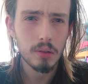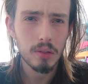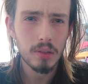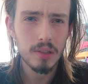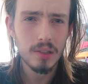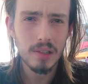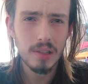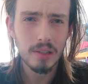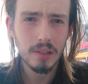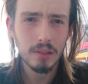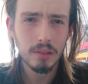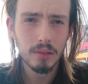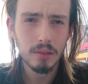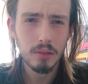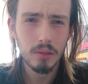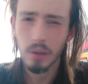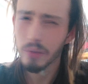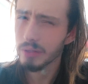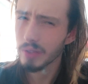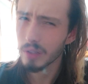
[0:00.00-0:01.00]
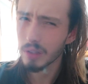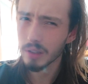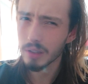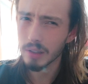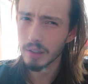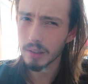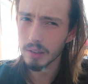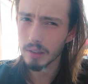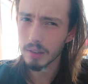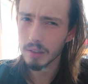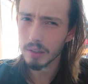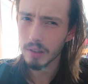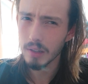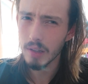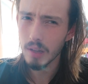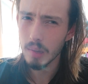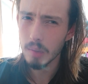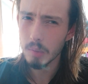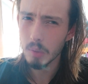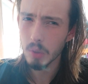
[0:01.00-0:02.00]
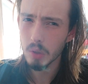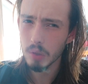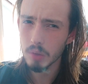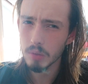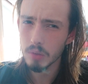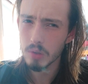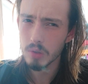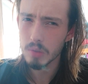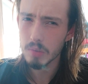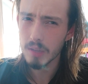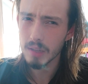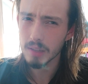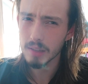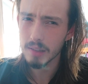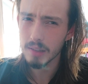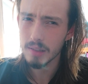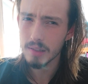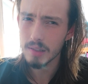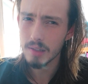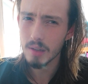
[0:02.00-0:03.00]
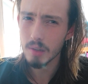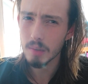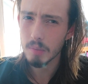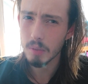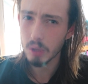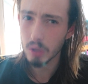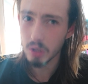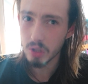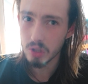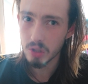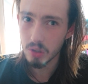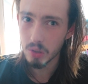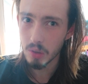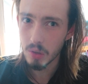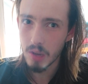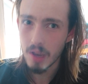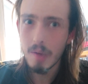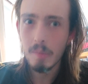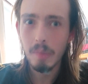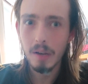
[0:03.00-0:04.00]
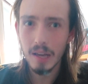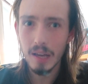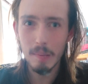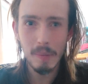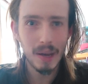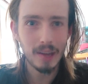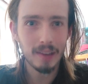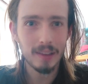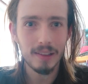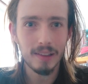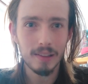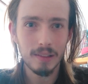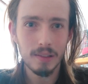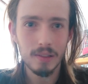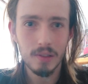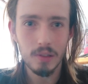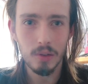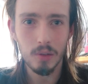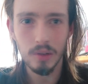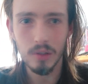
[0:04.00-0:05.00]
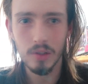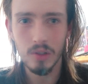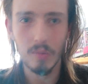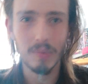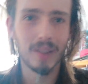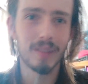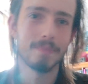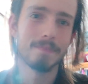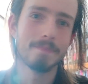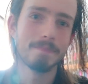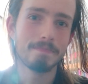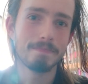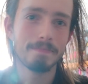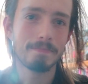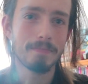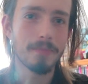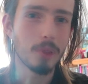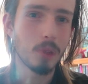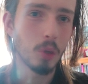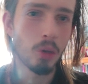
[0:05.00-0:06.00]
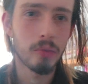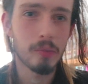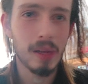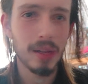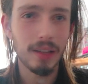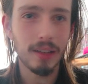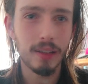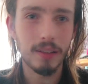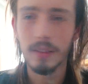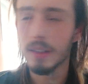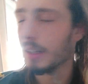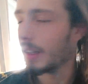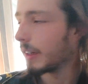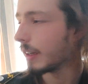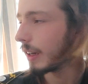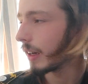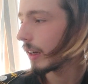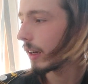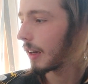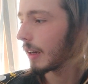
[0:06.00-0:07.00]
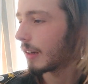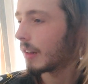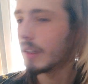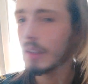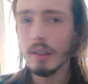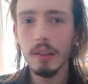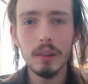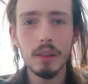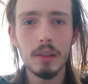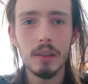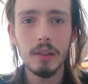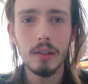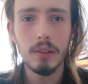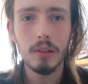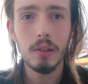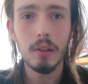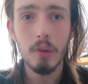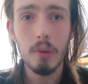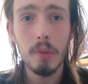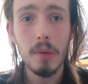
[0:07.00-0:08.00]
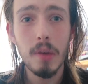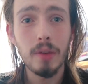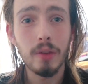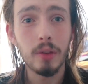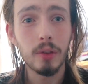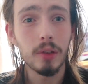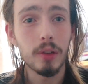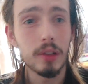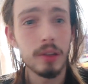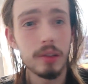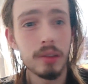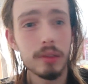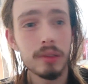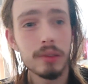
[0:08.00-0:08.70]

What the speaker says: Because, like, I feel like I can help more than just mandolinists out. But also, play mandolin. It's a good instrument. Love mandolin. Yeah, hope you have a good day.